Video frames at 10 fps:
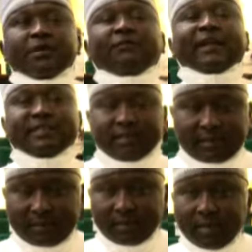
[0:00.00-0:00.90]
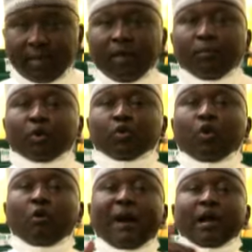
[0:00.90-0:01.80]
reflections, but
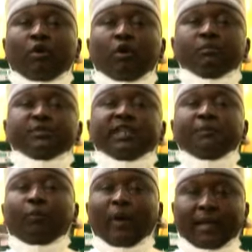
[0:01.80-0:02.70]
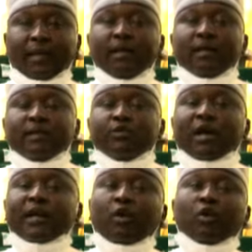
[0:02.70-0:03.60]
go back home, sleep well.
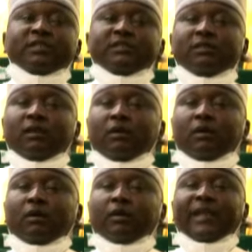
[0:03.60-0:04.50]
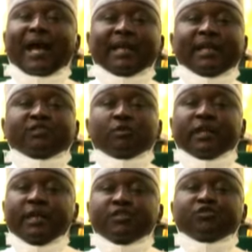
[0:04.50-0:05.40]
Your records on the annals of
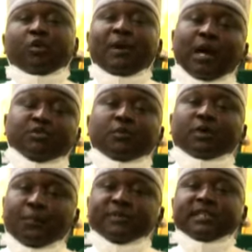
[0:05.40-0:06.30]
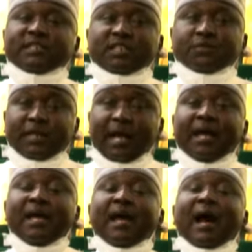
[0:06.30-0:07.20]
the history of House of Representatives here
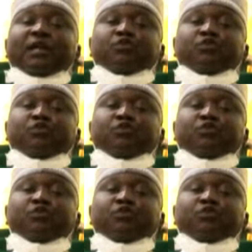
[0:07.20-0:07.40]
are